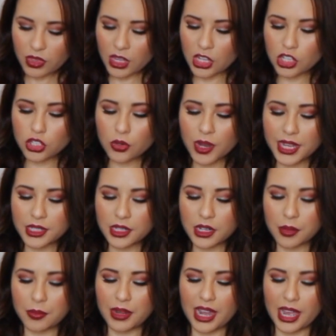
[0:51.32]
And so I ended
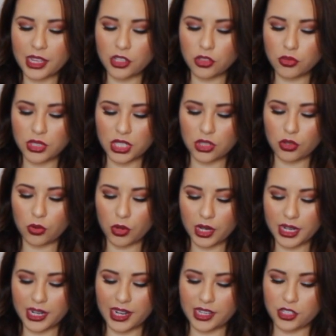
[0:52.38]
up not using the
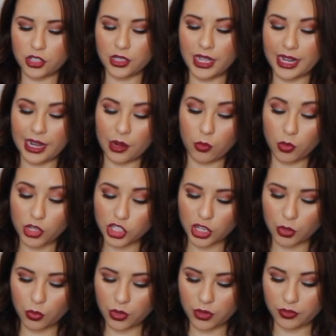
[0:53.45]
organizer I wish
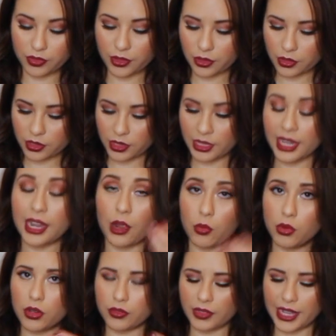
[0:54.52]
I would
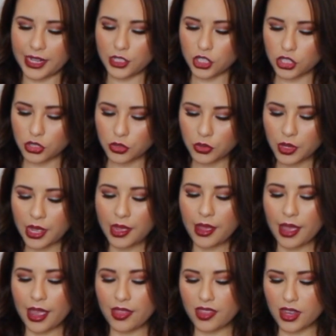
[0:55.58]
have liked to.
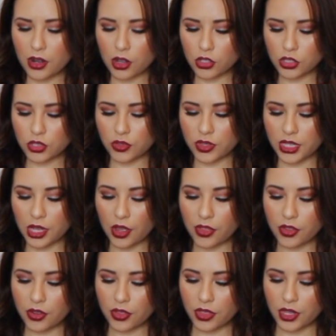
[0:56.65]
And then also the
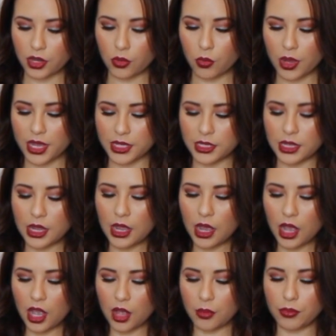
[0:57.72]
other thing was
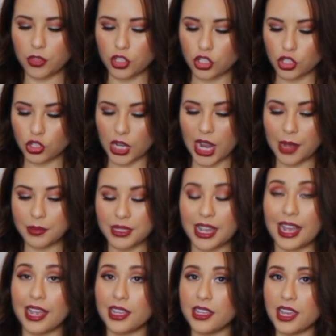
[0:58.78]
the straps.
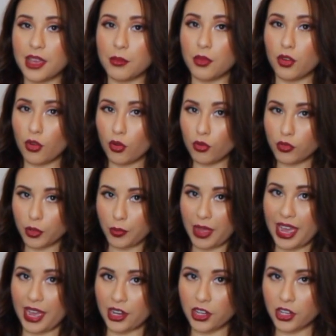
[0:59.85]
I am an
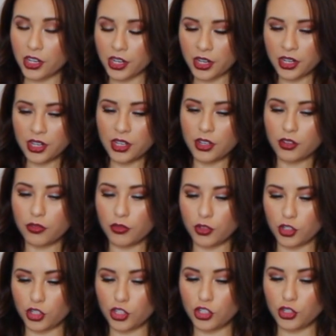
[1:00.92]
overpacker
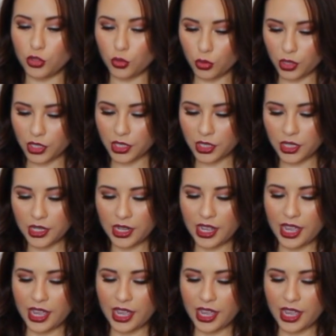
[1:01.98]
for sure.